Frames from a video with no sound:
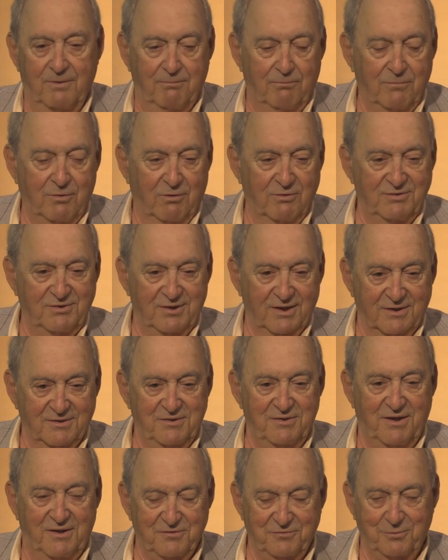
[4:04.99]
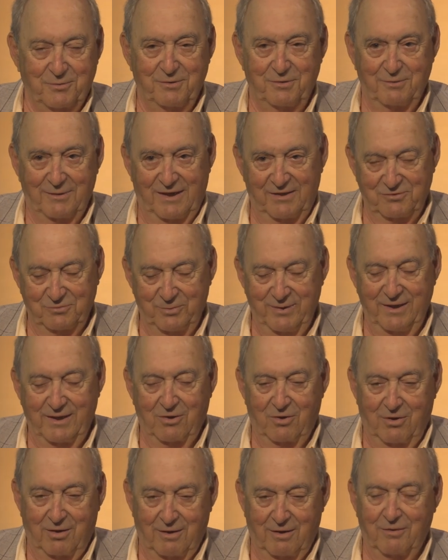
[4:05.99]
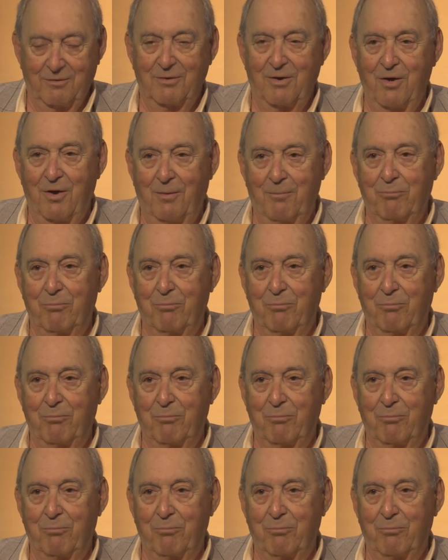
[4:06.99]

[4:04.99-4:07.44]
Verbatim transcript: most successful, as we call,